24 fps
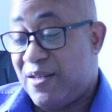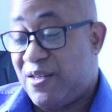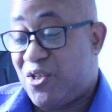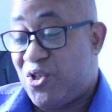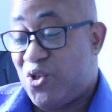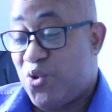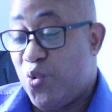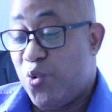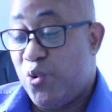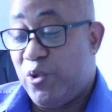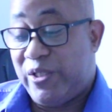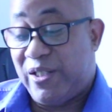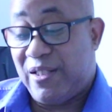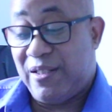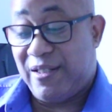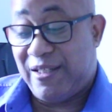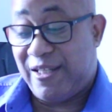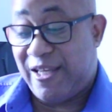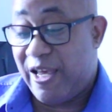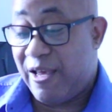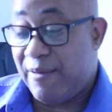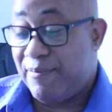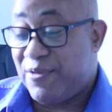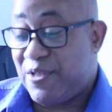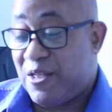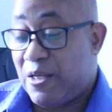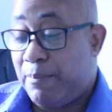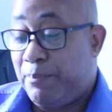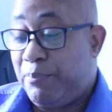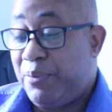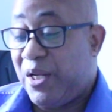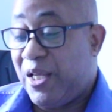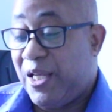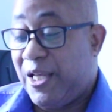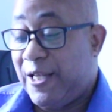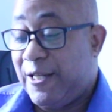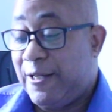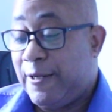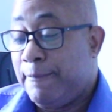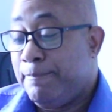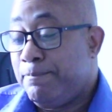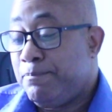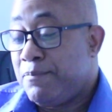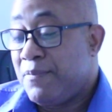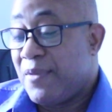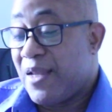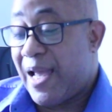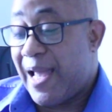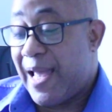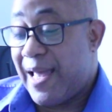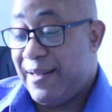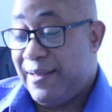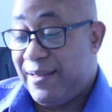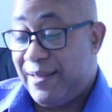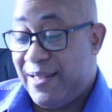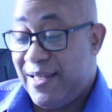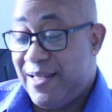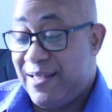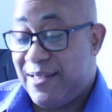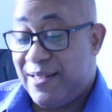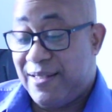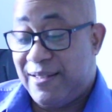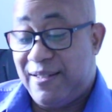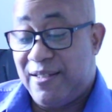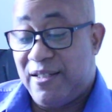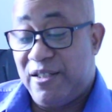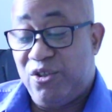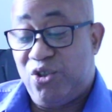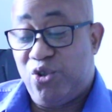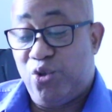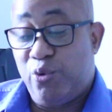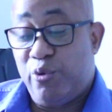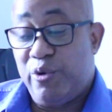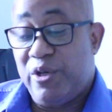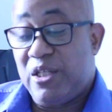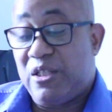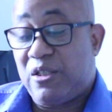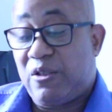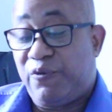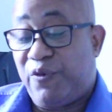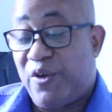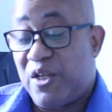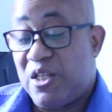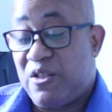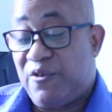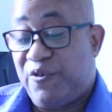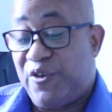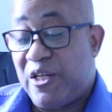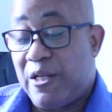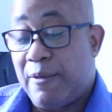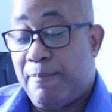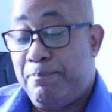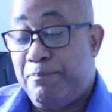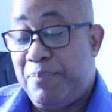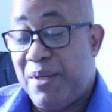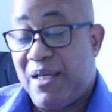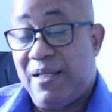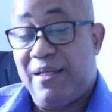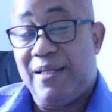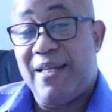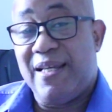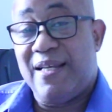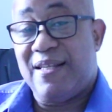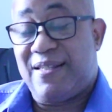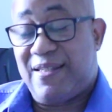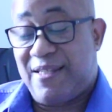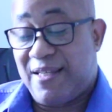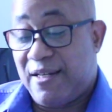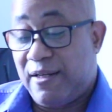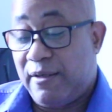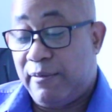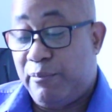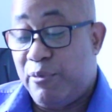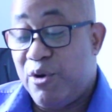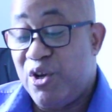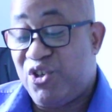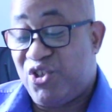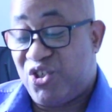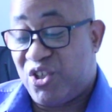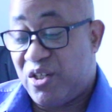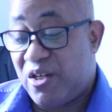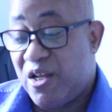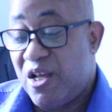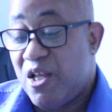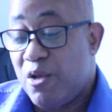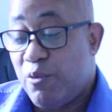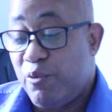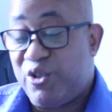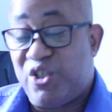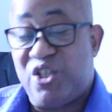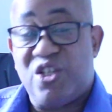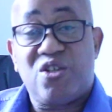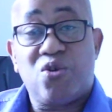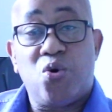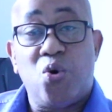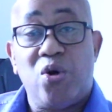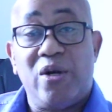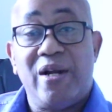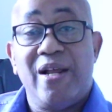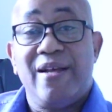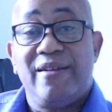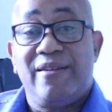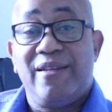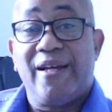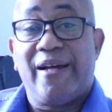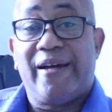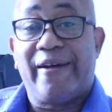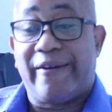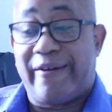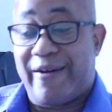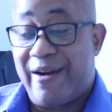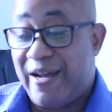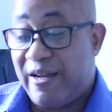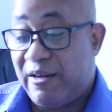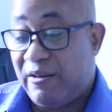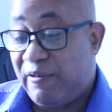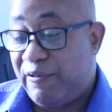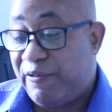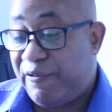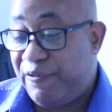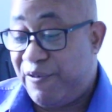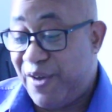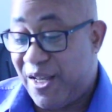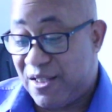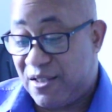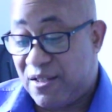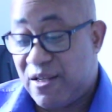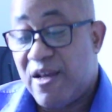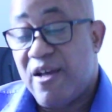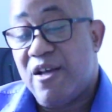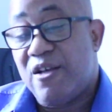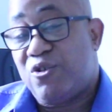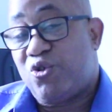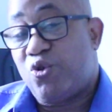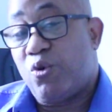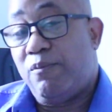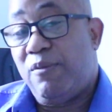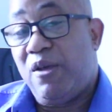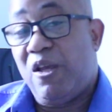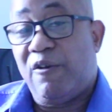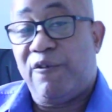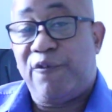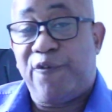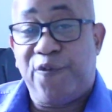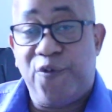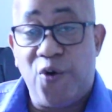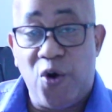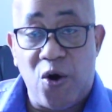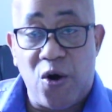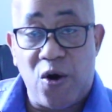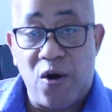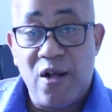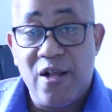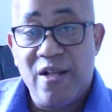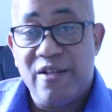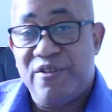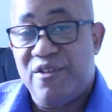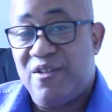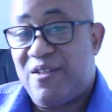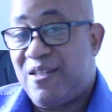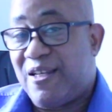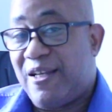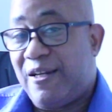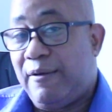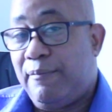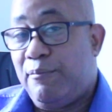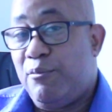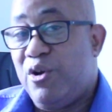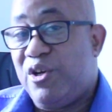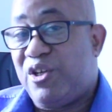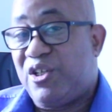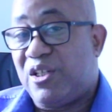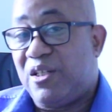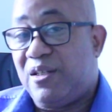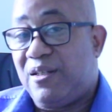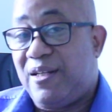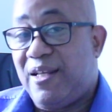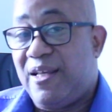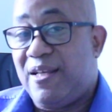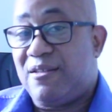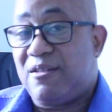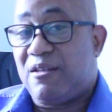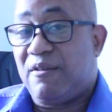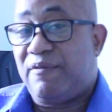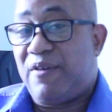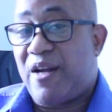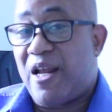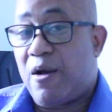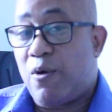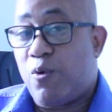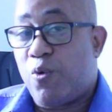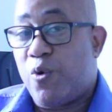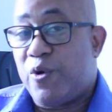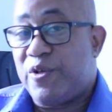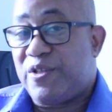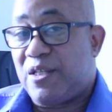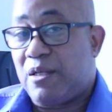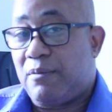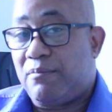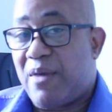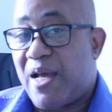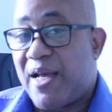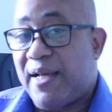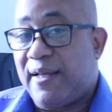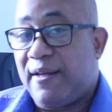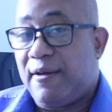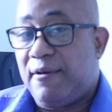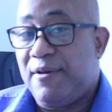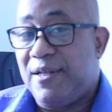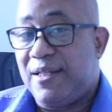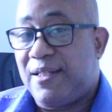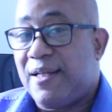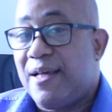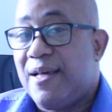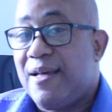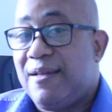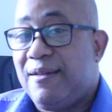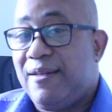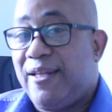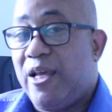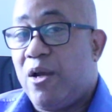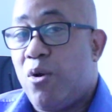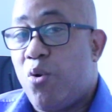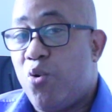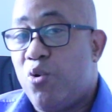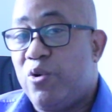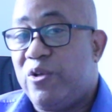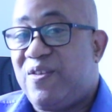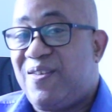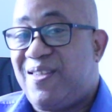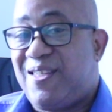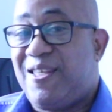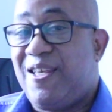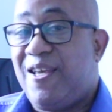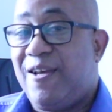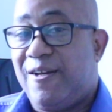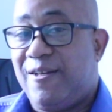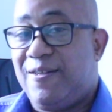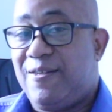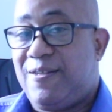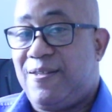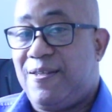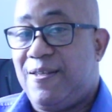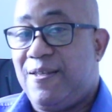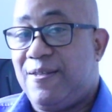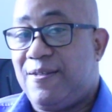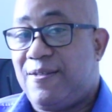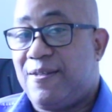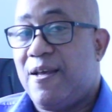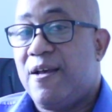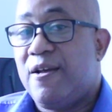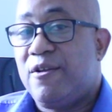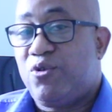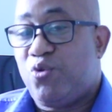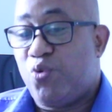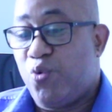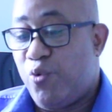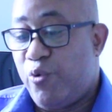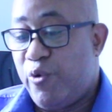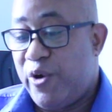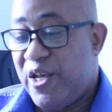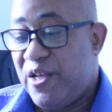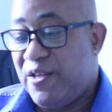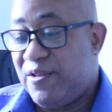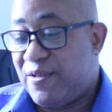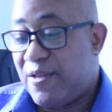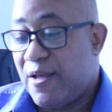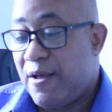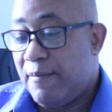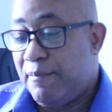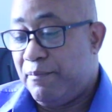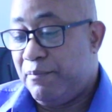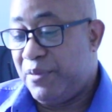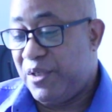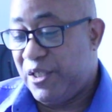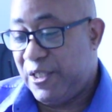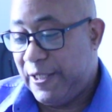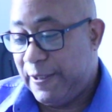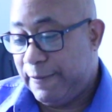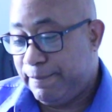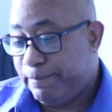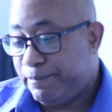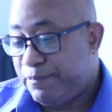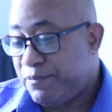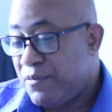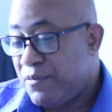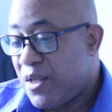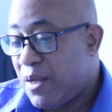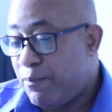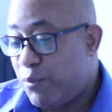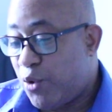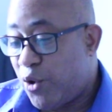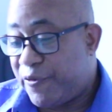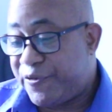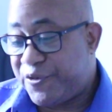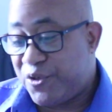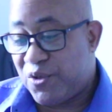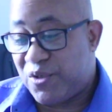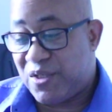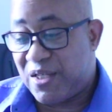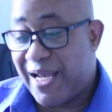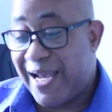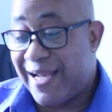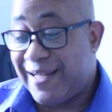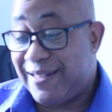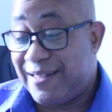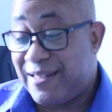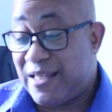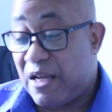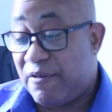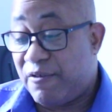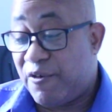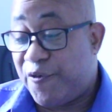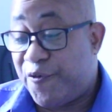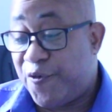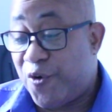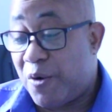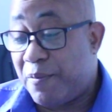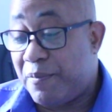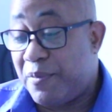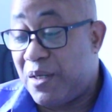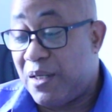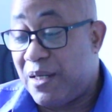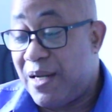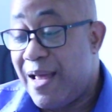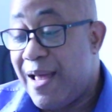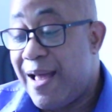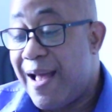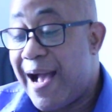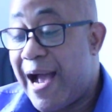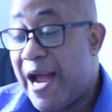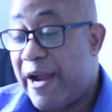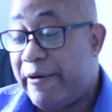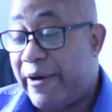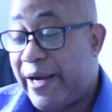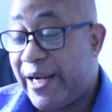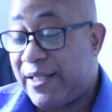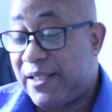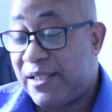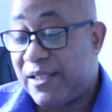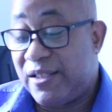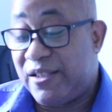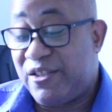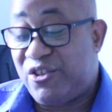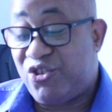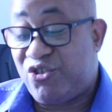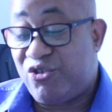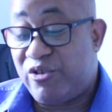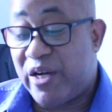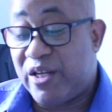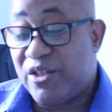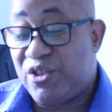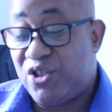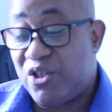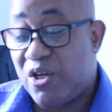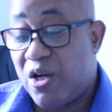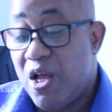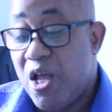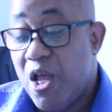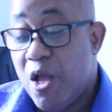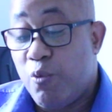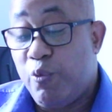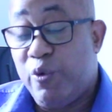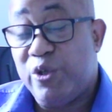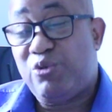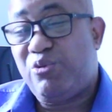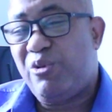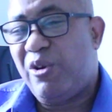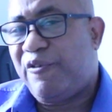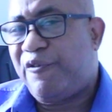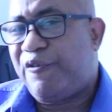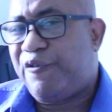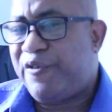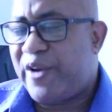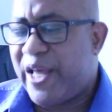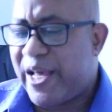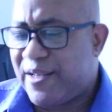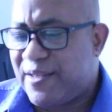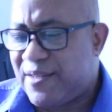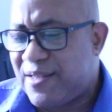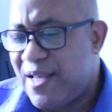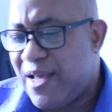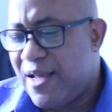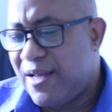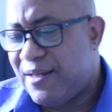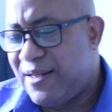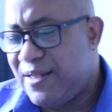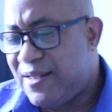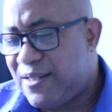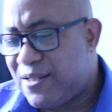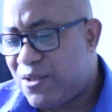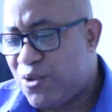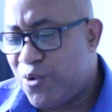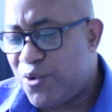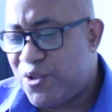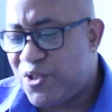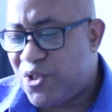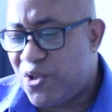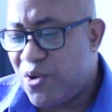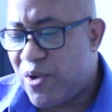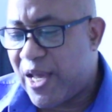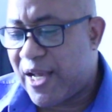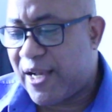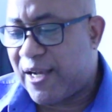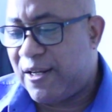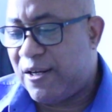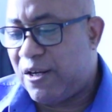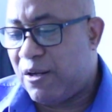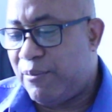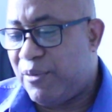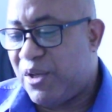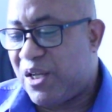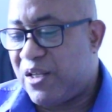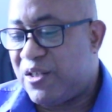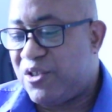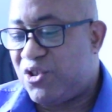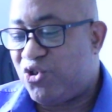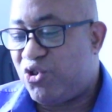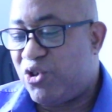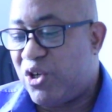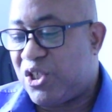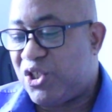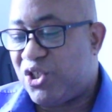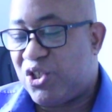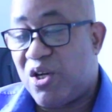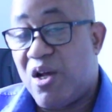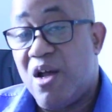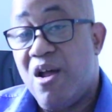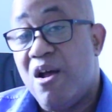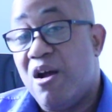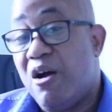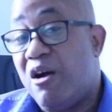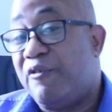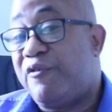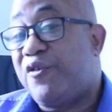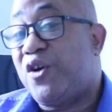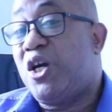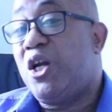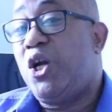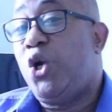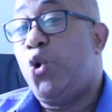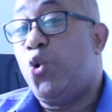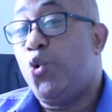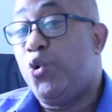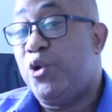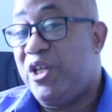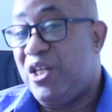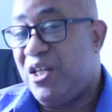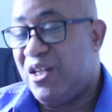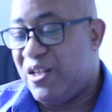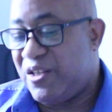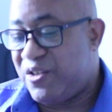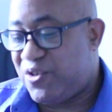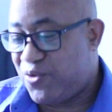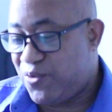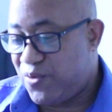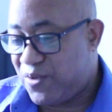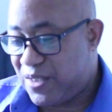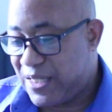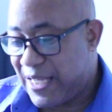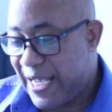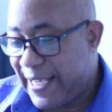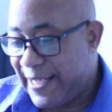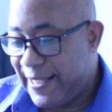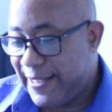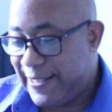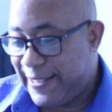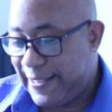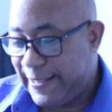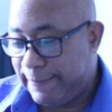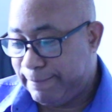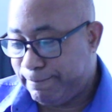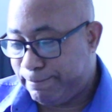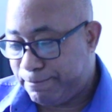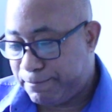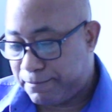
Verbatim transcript: are sold and games are played, and these are done to raise funds for the big day celebration, which is called the Grand Fete. So before the celebration days of La Rose and Marguerite, they hold seances to raise money. Both societies have a formal hierarchical structure which reflects the socio-economical structure of colonial society.